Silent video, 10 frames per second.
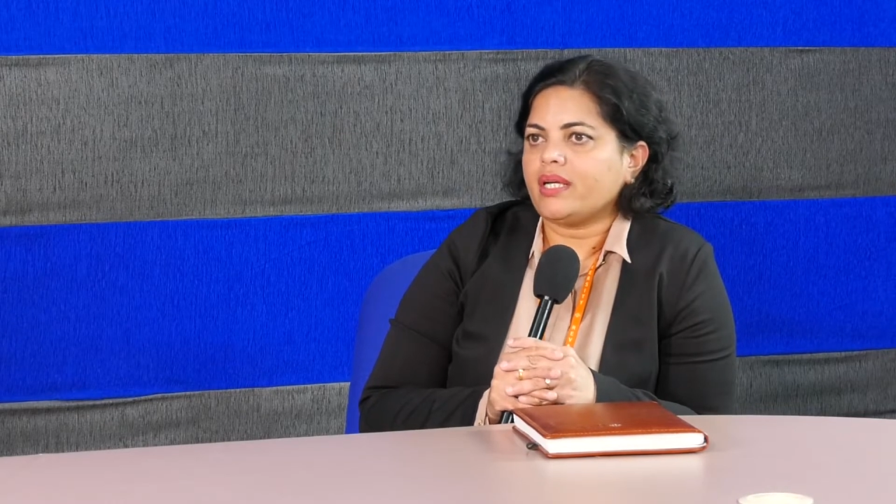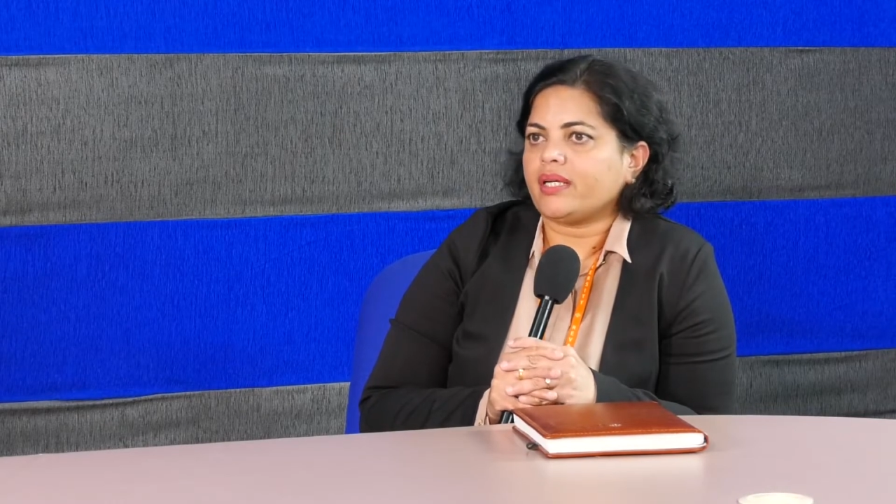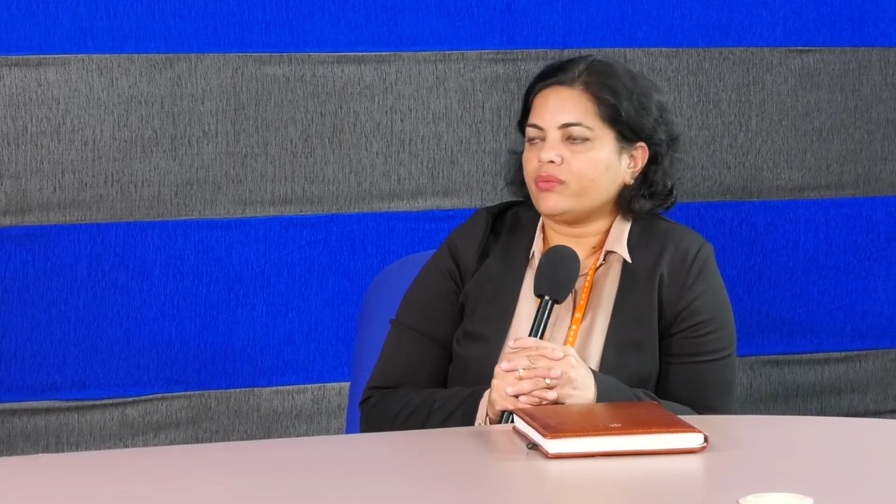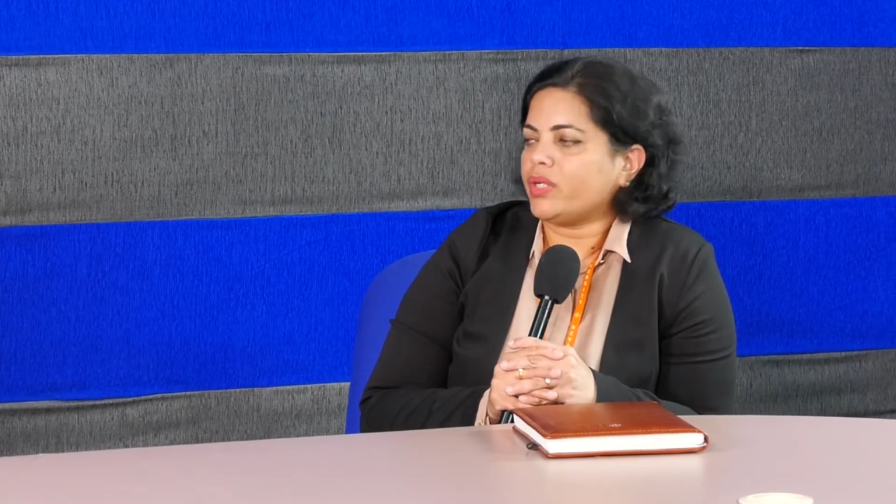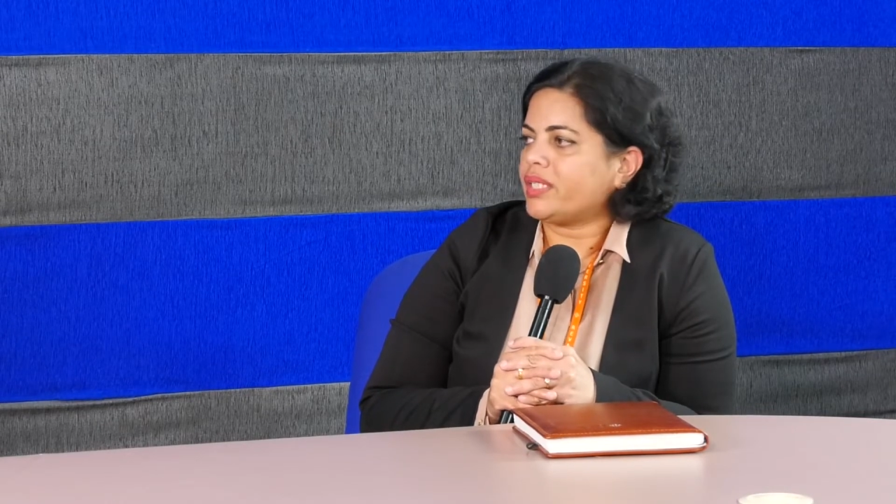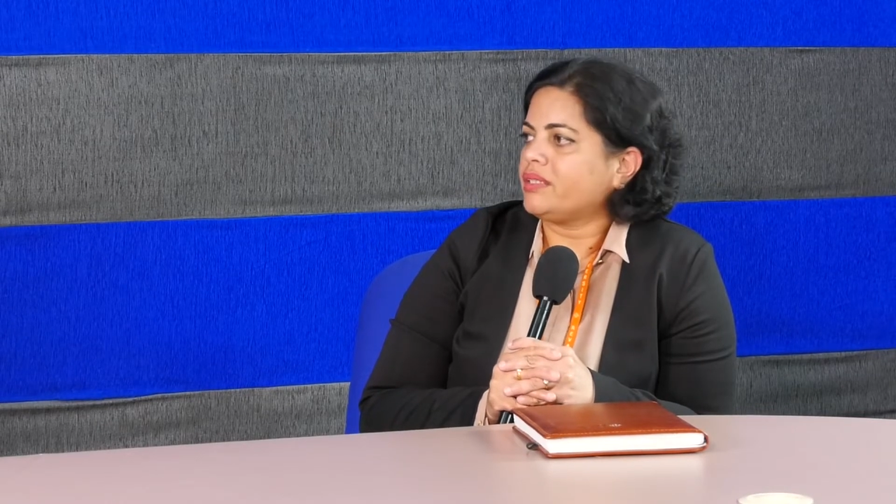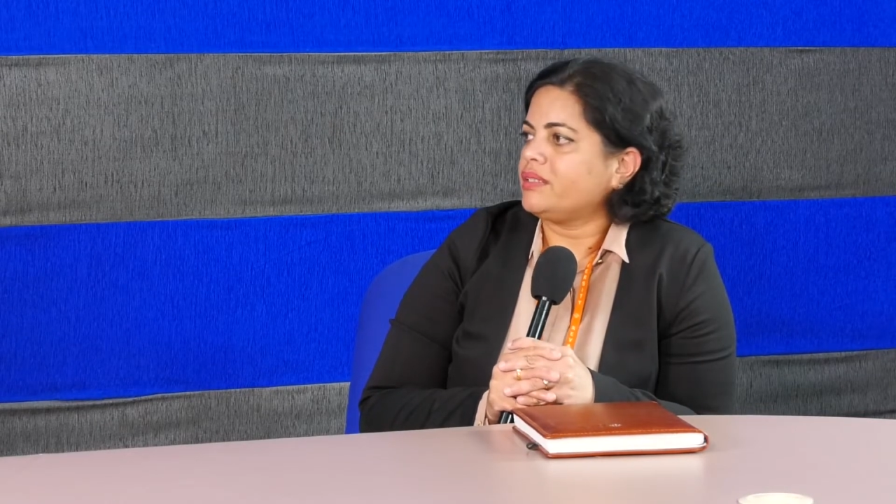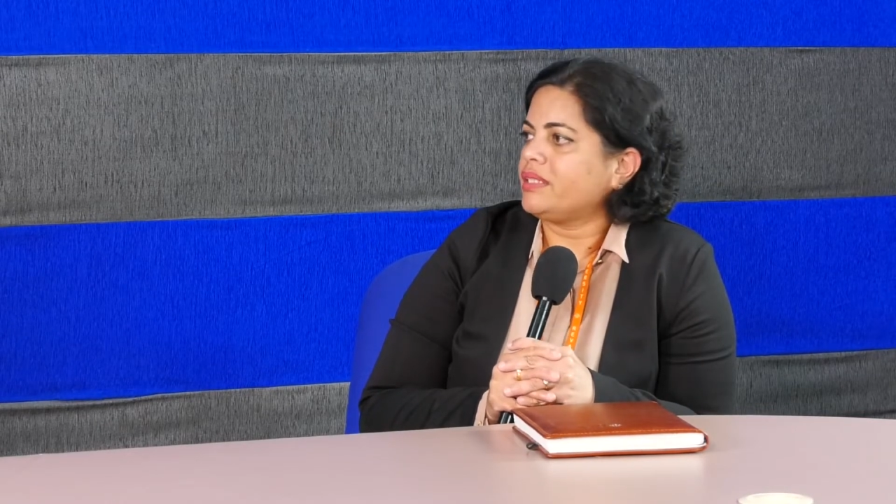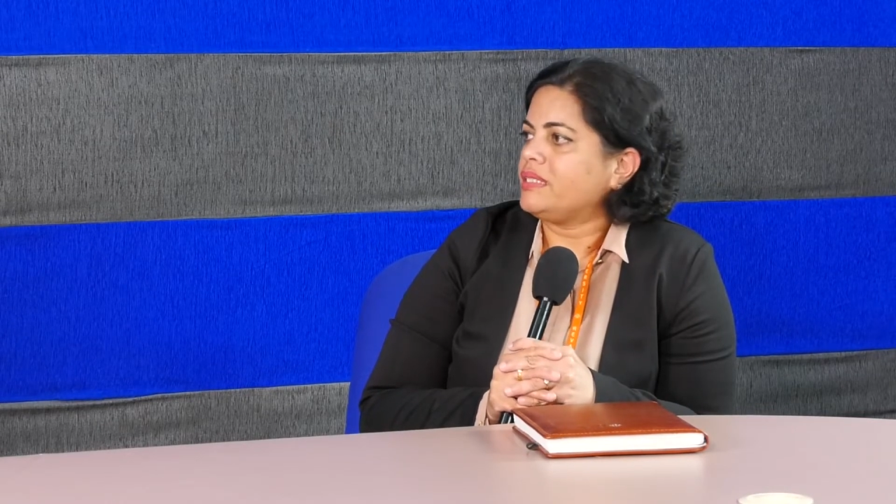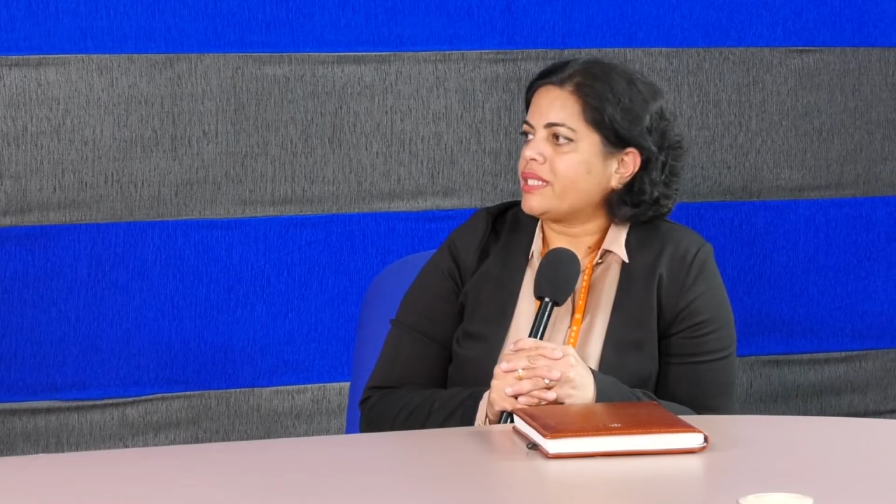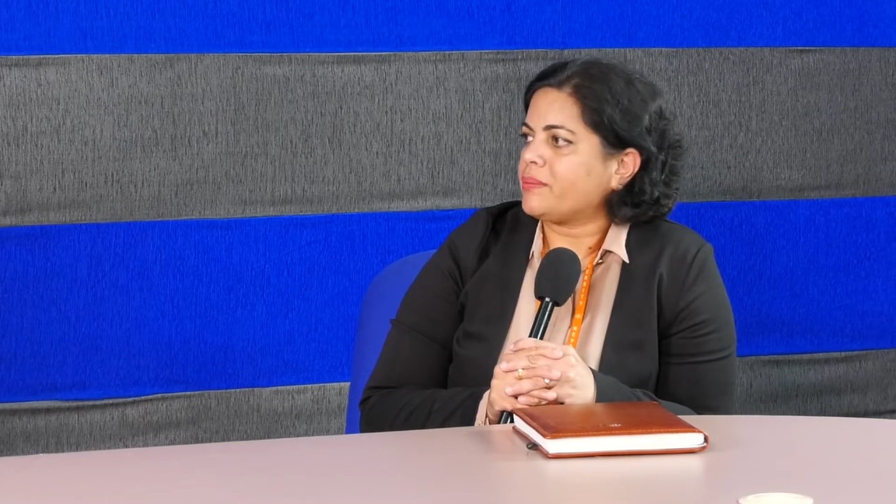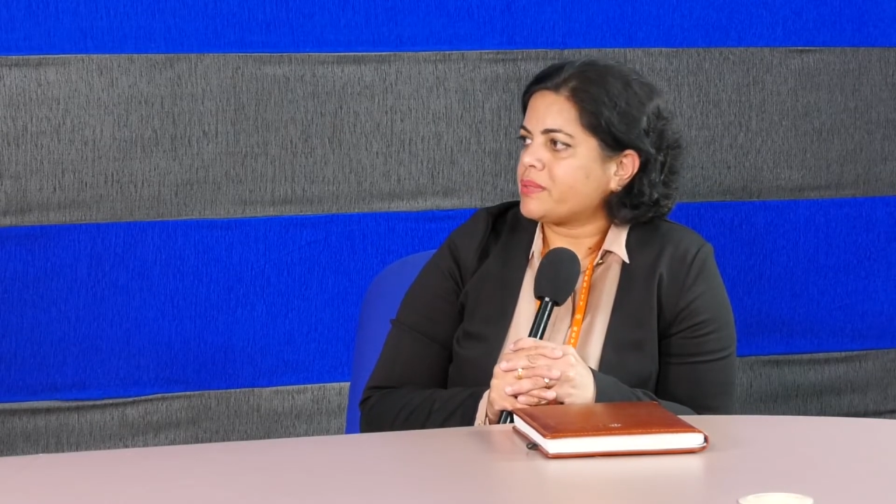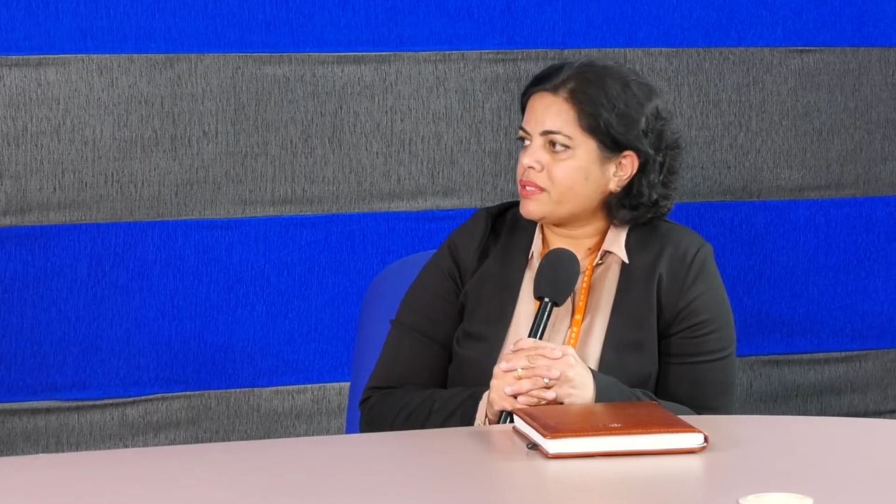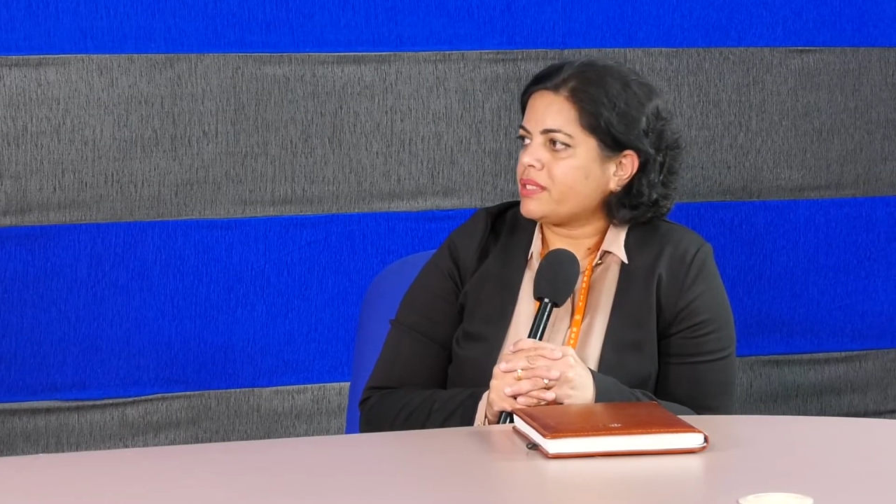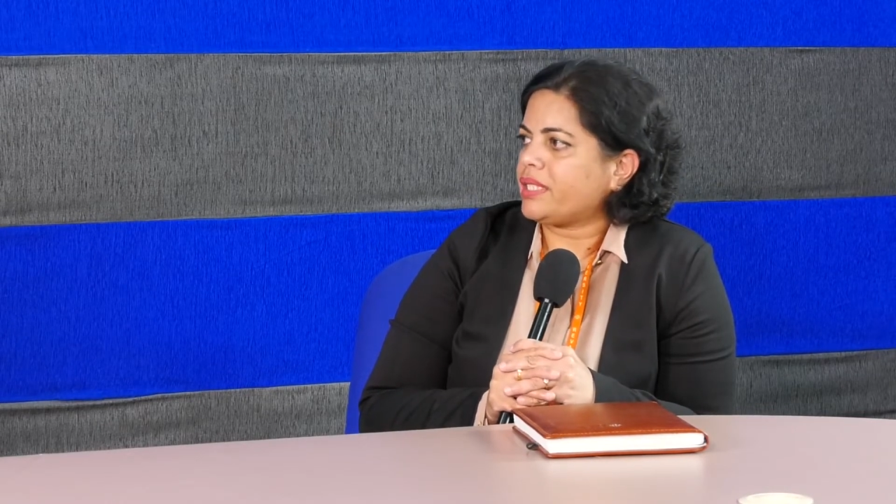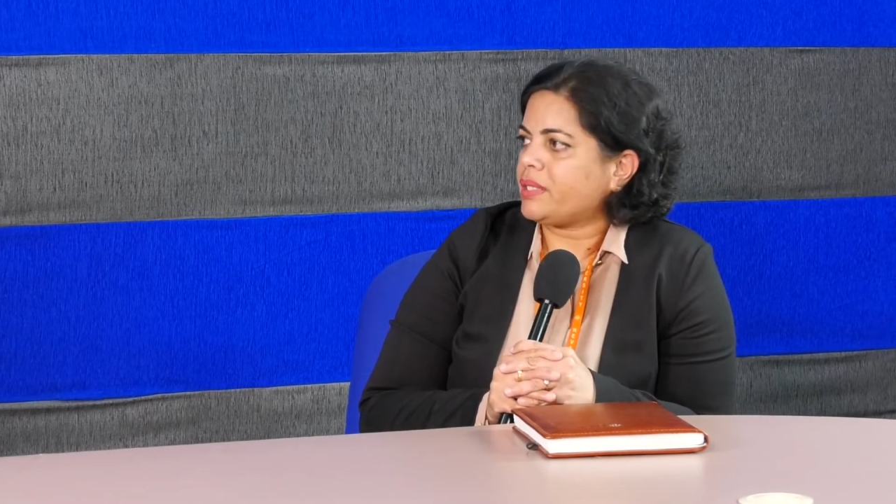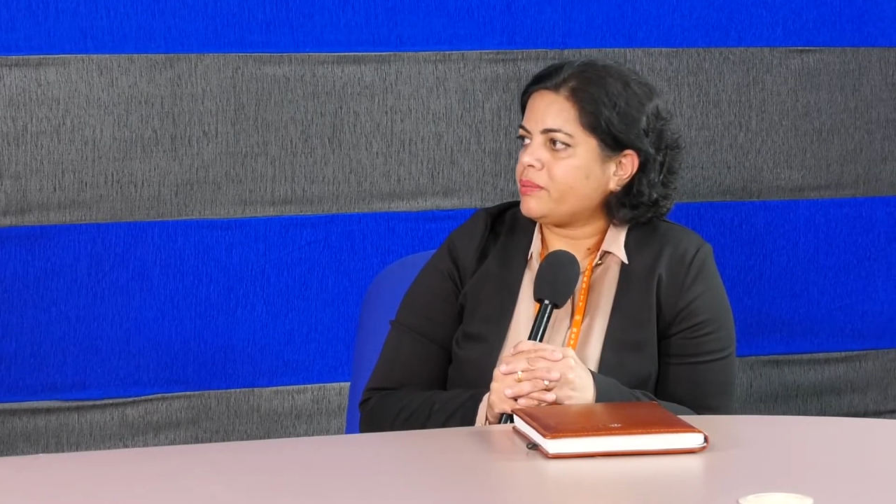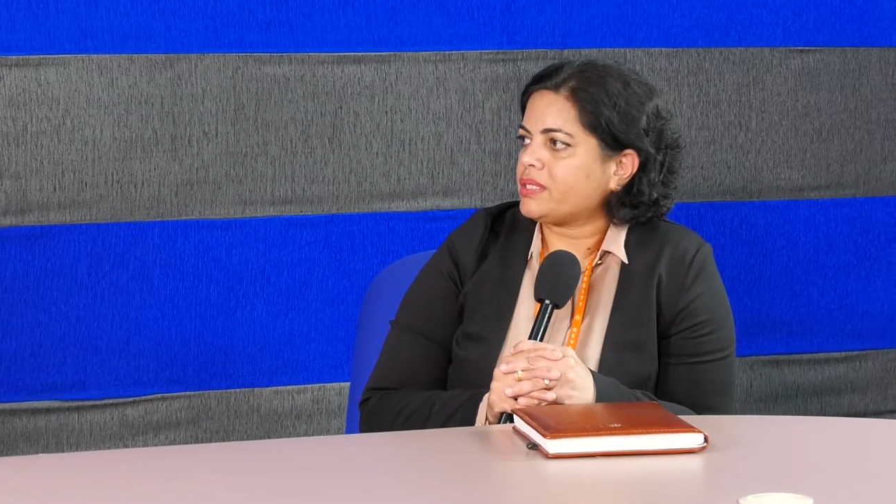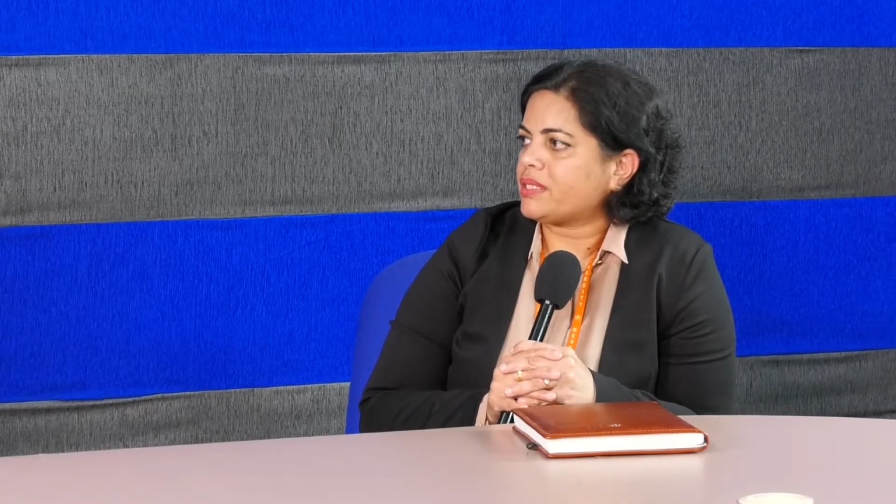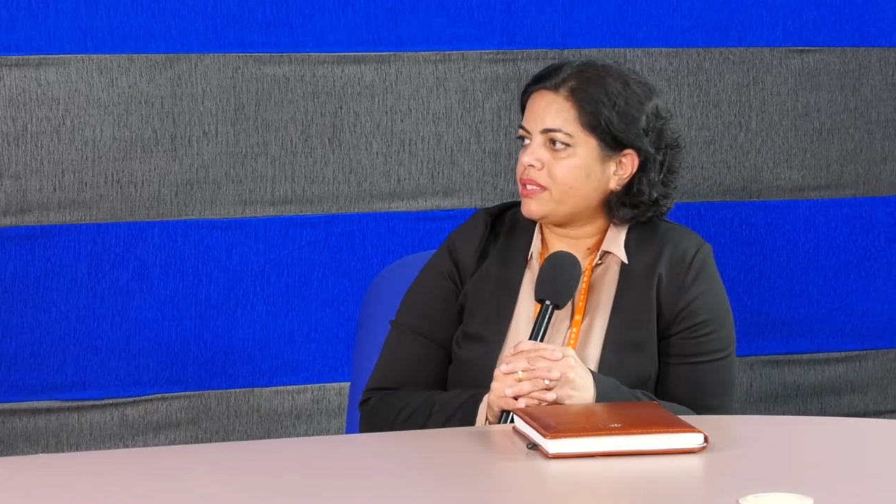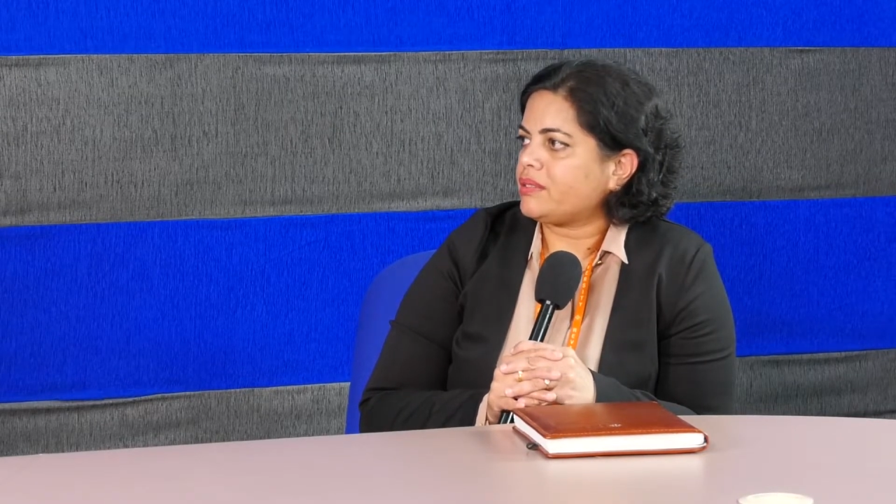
and what are the 3 steps that I must take?